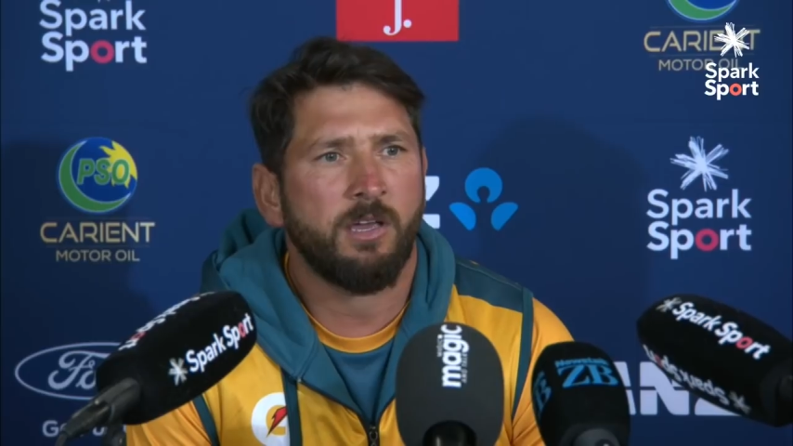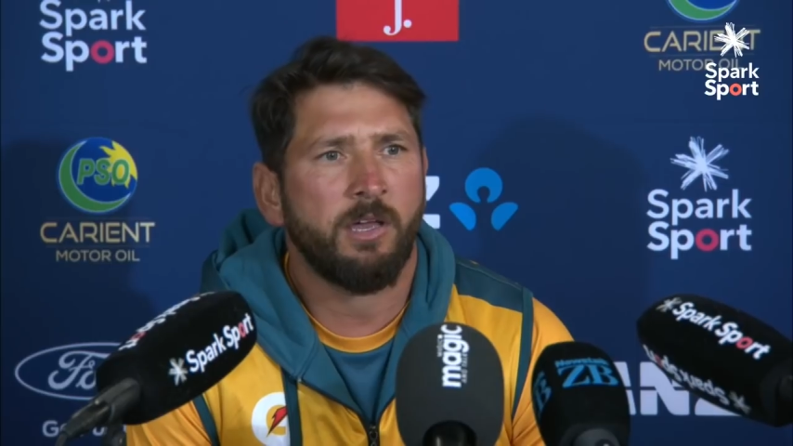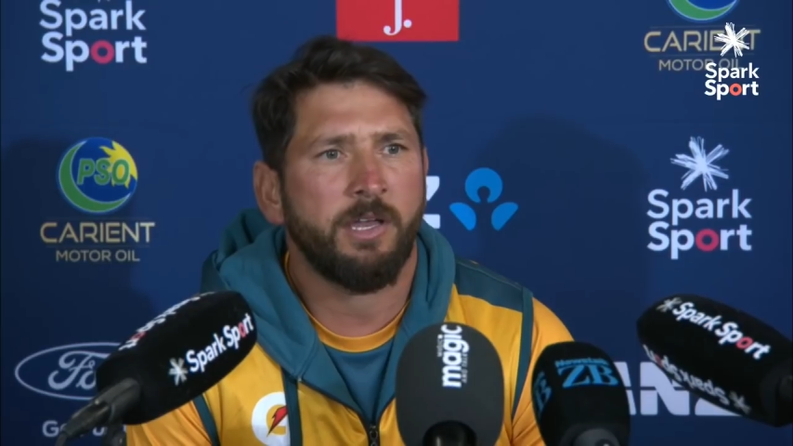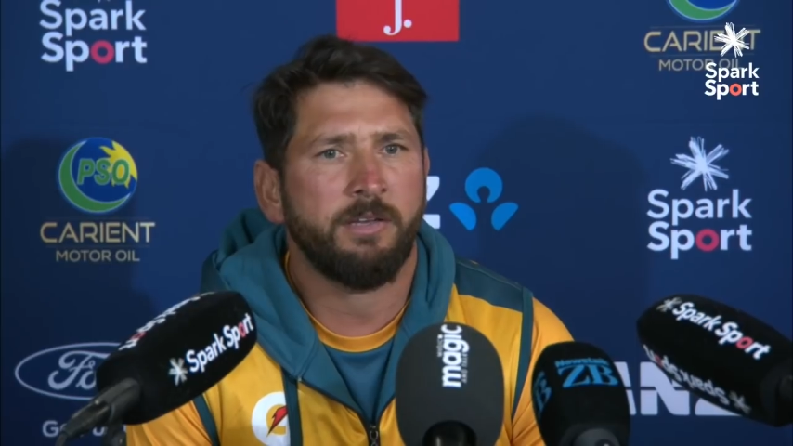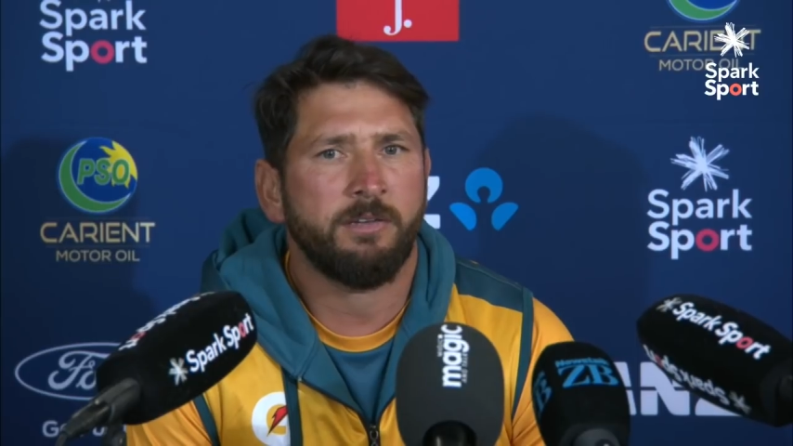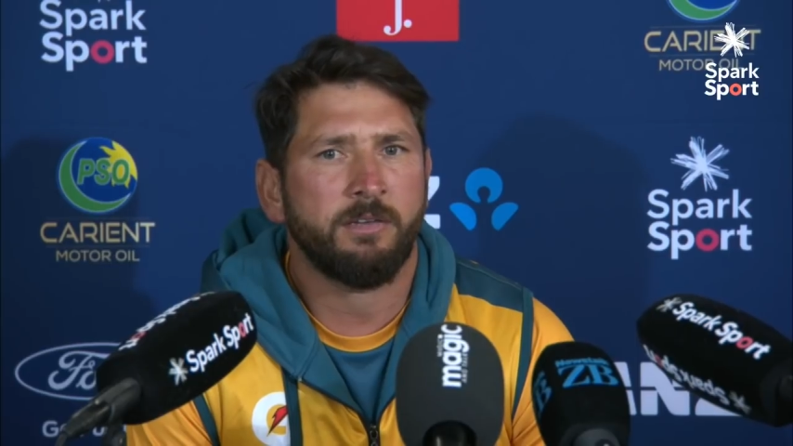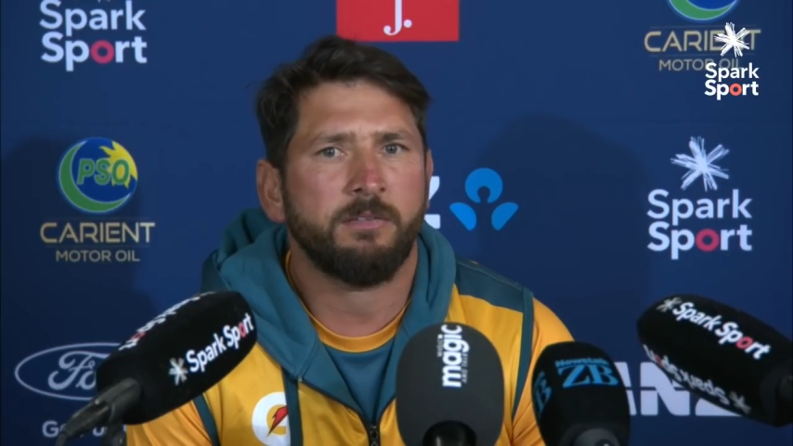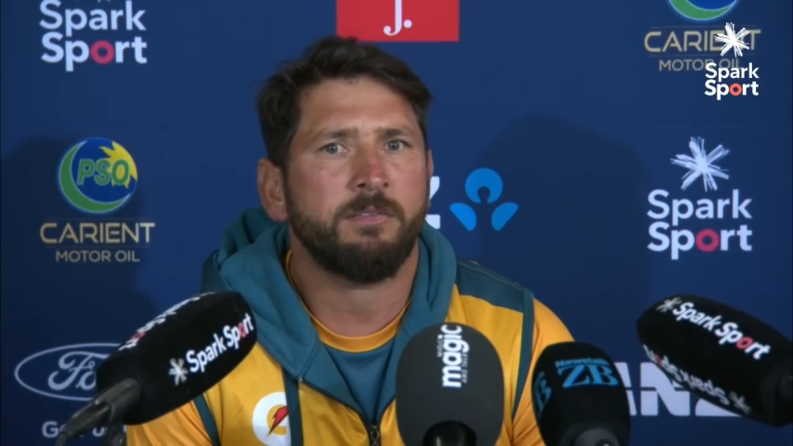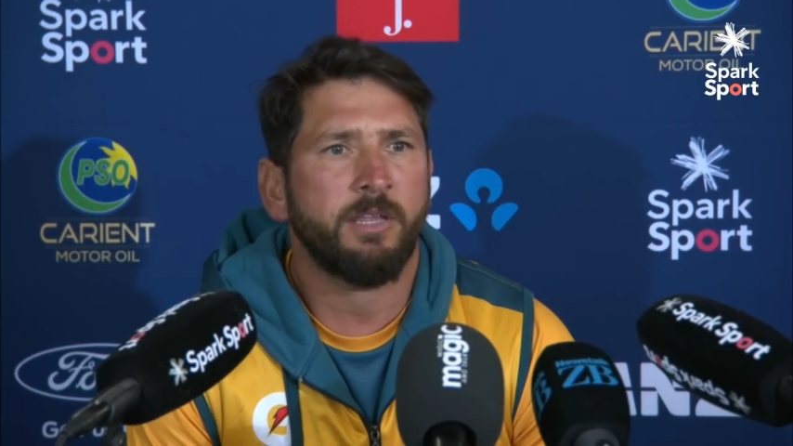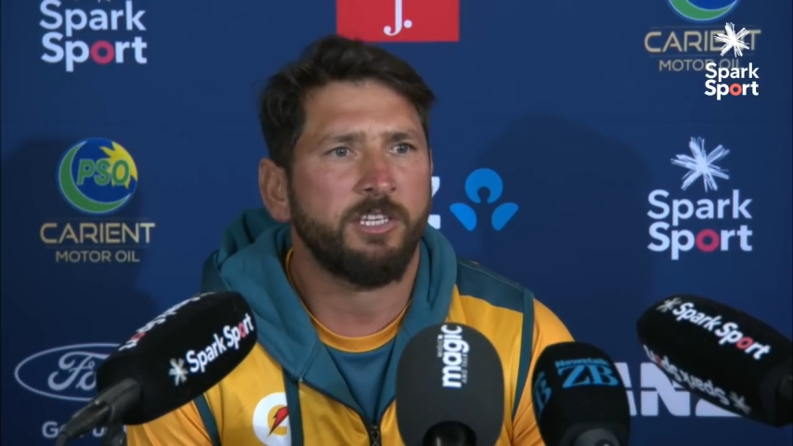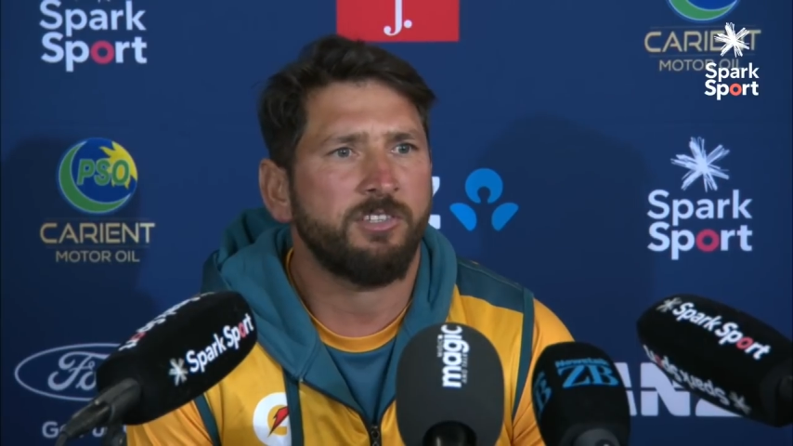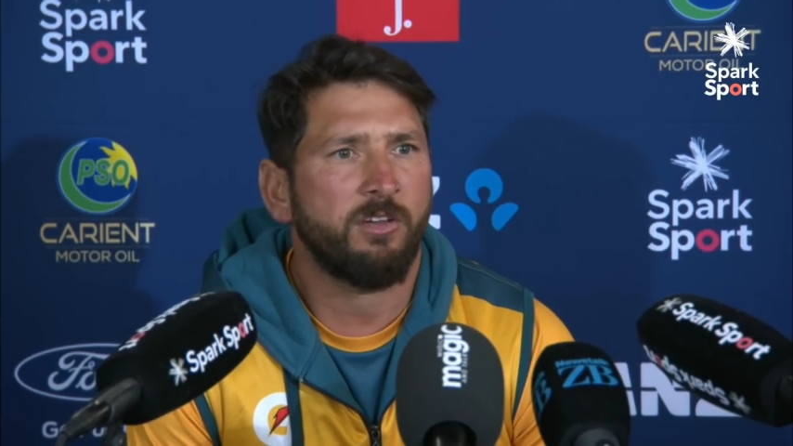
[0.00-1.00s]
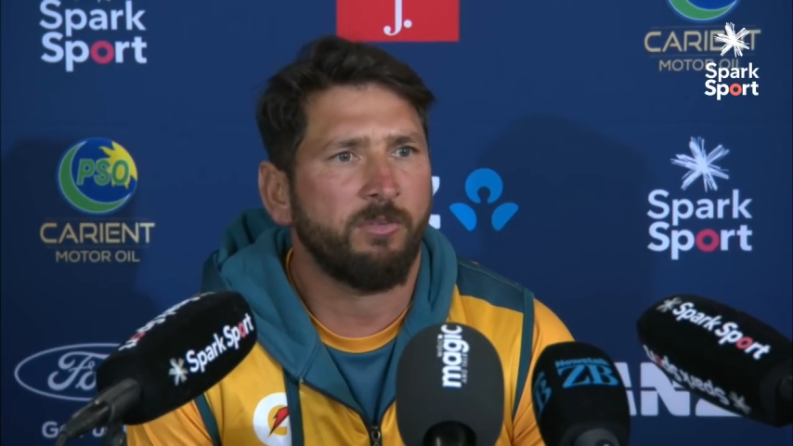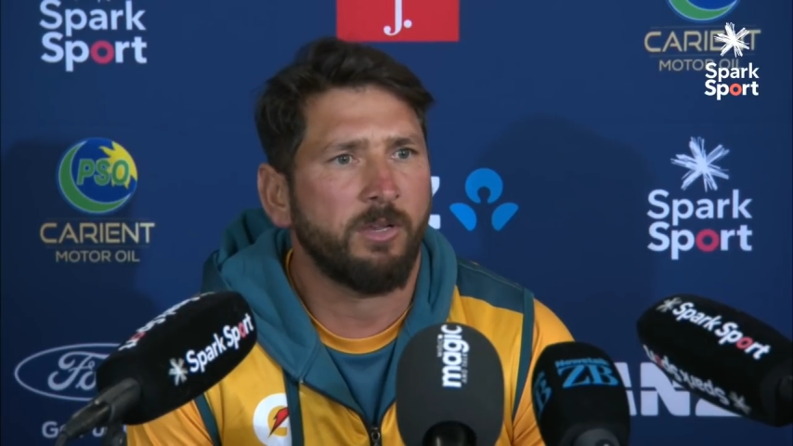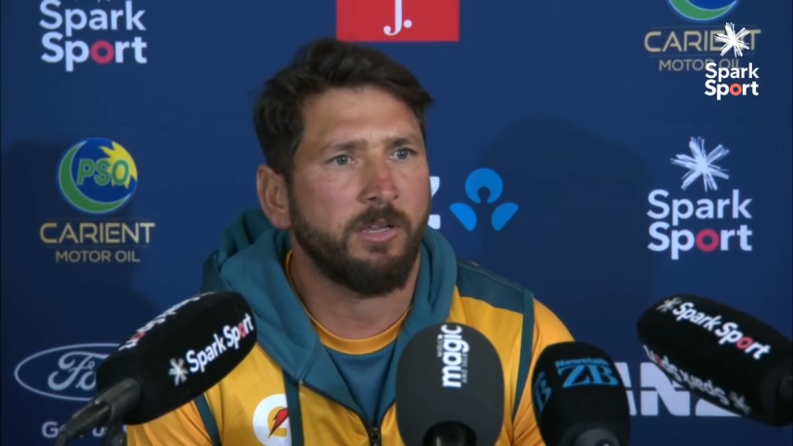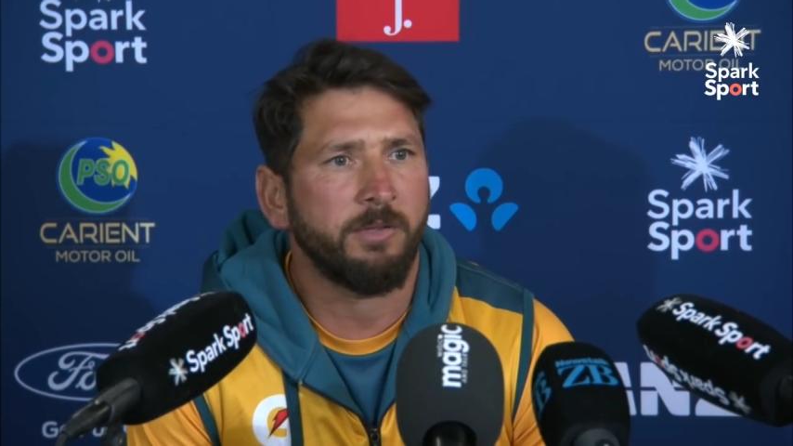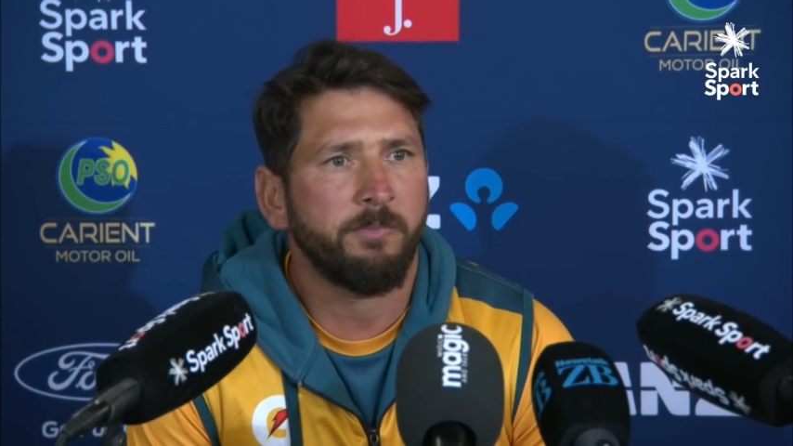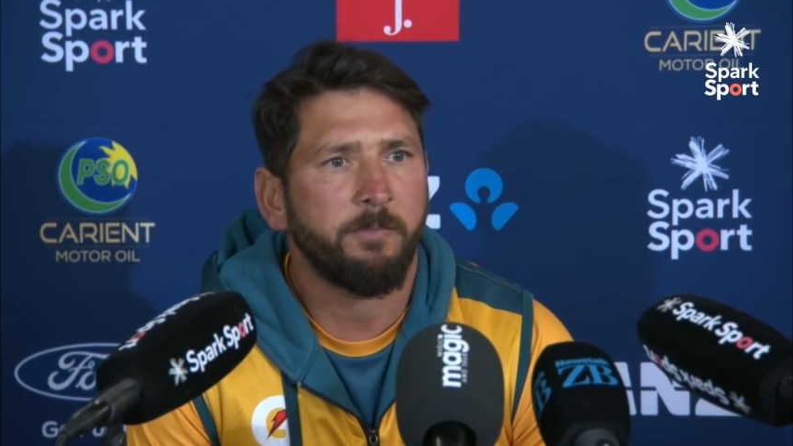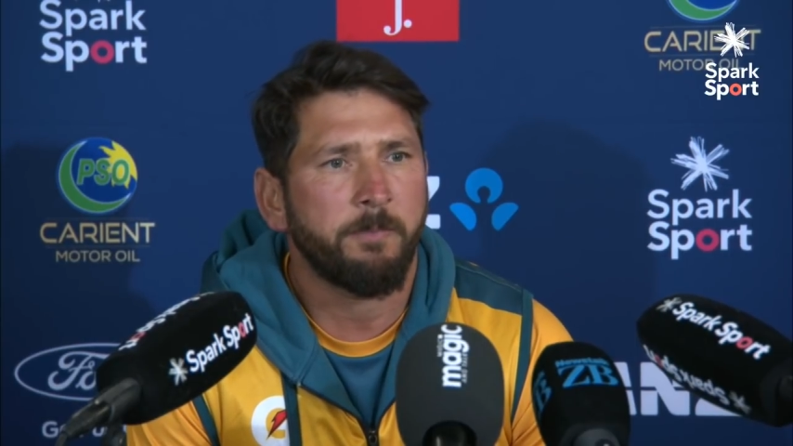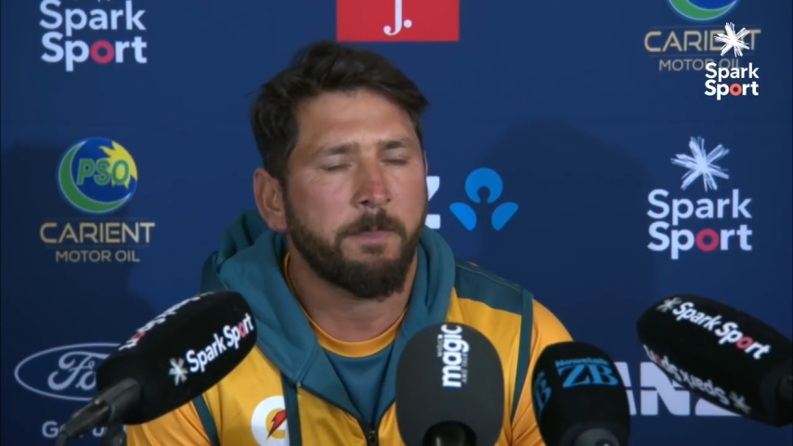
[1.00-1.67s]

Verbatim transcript: and thanks to Allah.